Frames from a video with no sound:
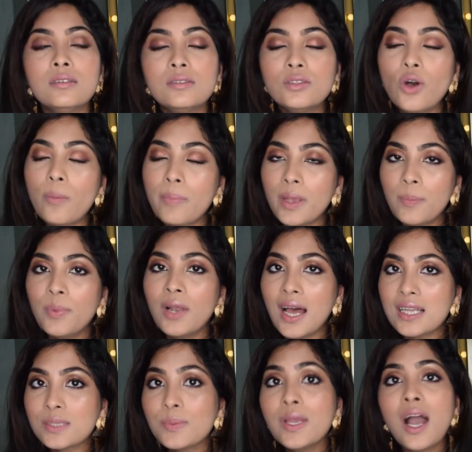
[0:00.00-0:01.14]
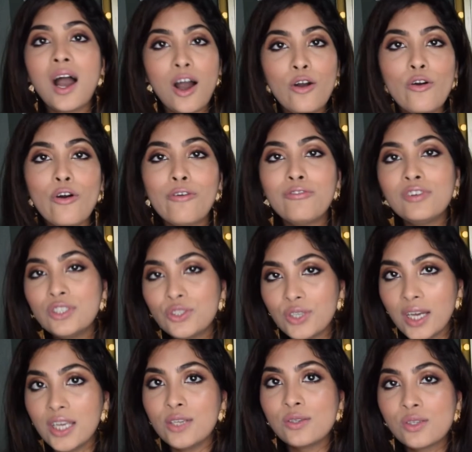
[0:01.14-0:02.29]
So people ask me, how often should
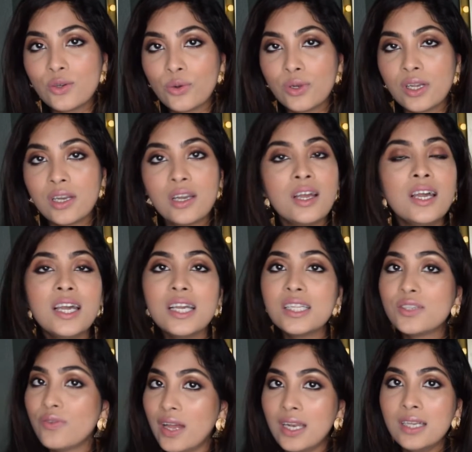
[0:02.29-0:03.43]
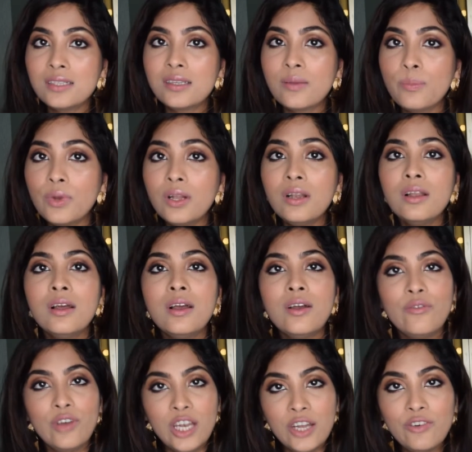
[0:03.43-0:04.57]
I use toner? It's very simple.
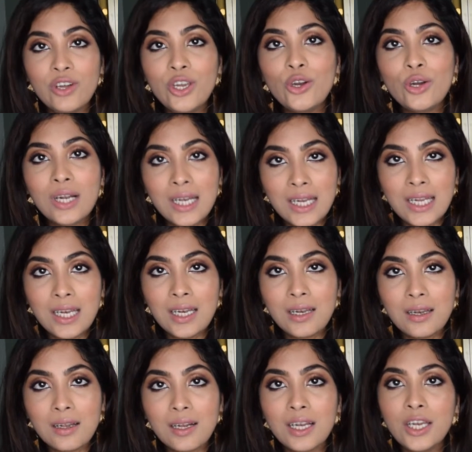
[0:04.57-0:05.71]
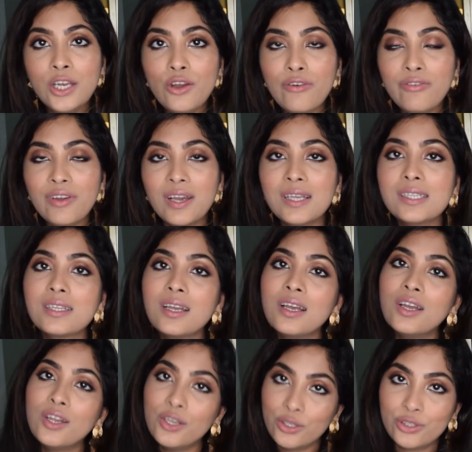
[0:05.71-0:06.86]
Whenever you clean your face,
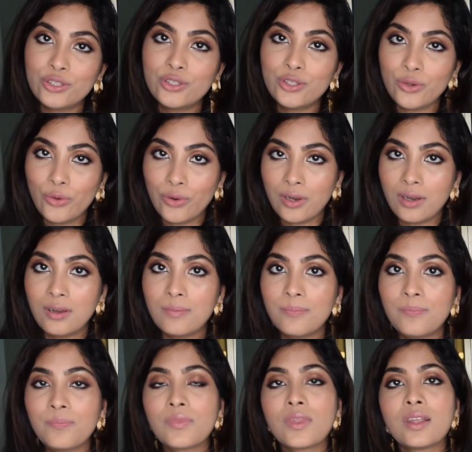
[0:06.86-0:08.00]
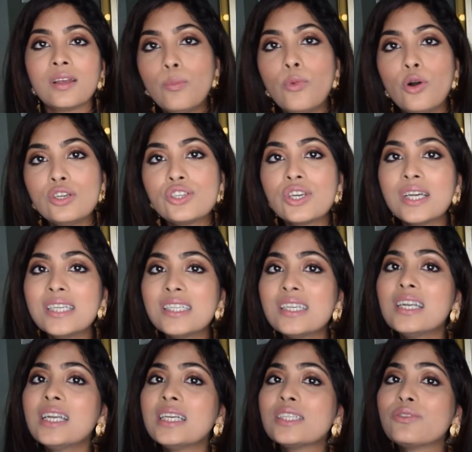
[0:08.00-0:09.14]
you should tone.
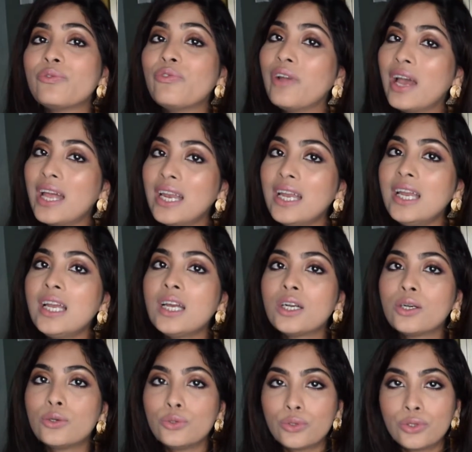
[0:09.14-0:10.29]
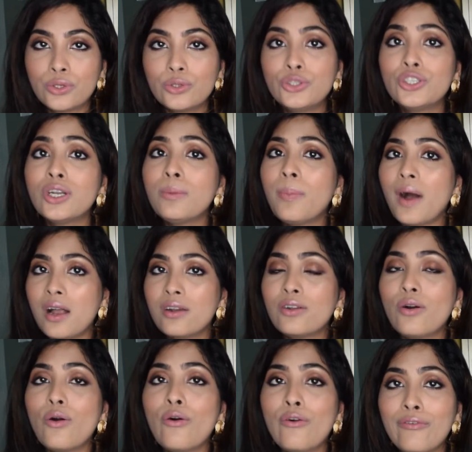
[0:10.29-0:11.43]
Moisturizer is very crucial part
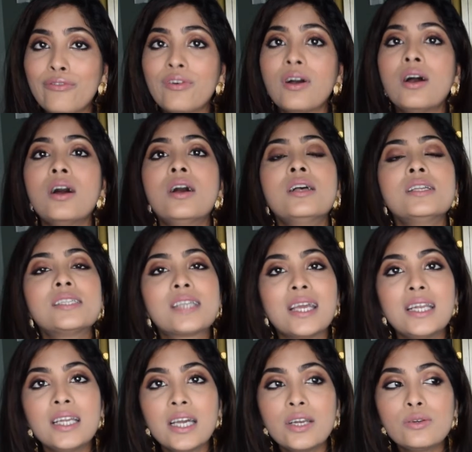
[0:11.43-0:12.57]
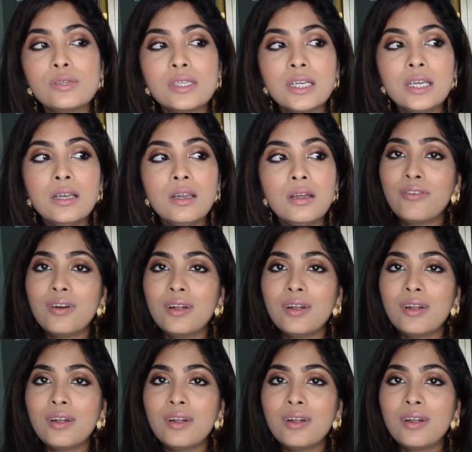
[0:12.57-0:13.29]
of skincare routine.